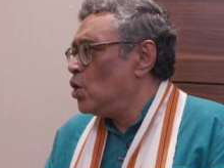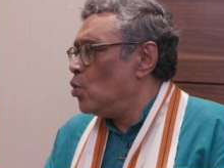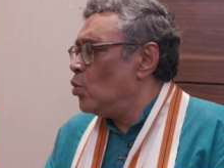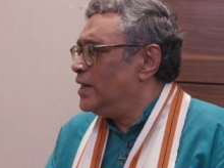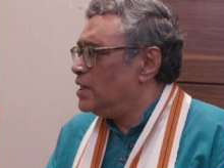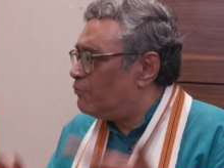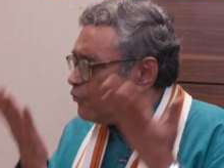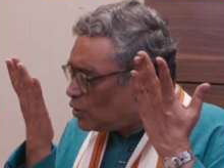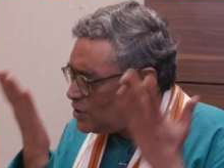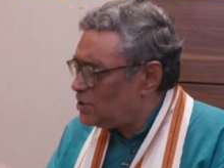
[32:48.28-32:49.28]
when the
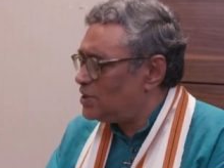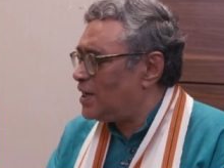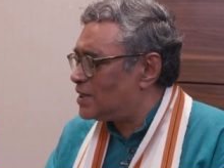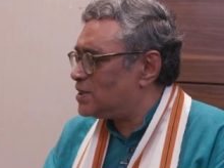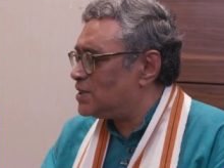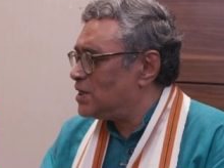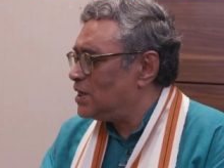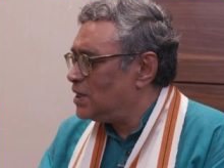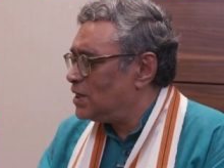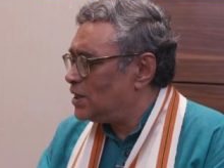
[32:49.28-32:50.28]
46
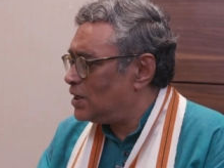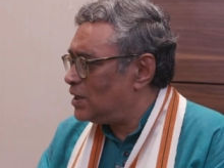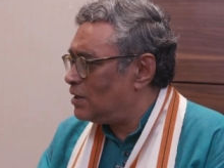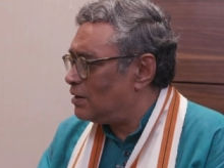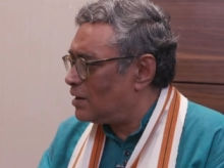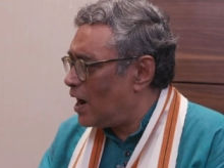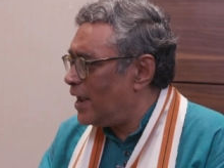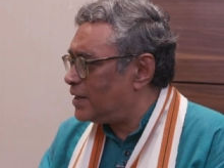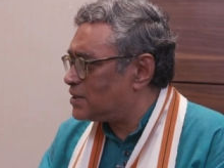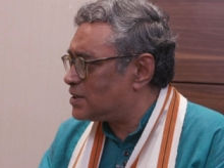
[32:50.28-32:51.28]

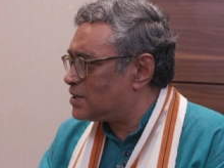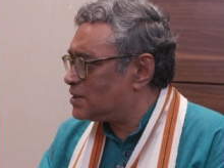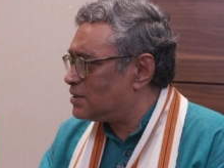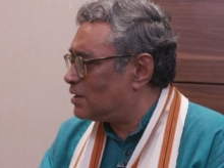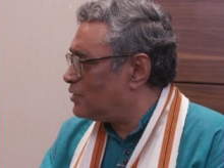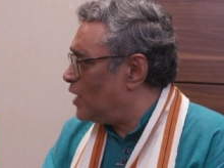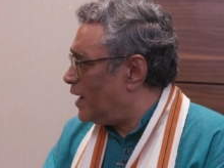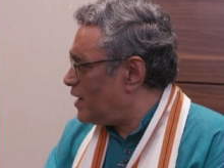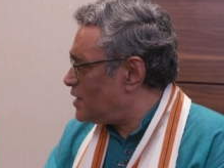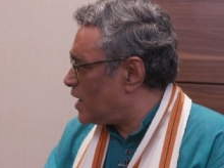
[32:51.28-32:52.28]
riots, the
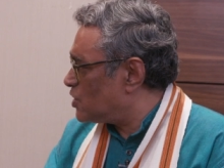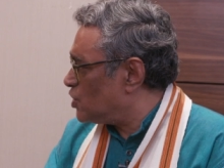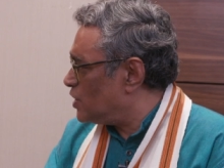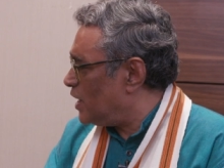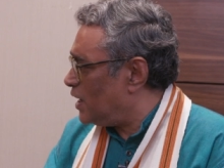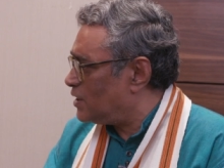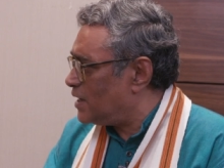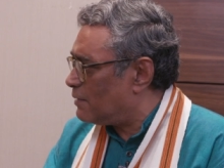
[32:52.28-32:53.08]
direct action day,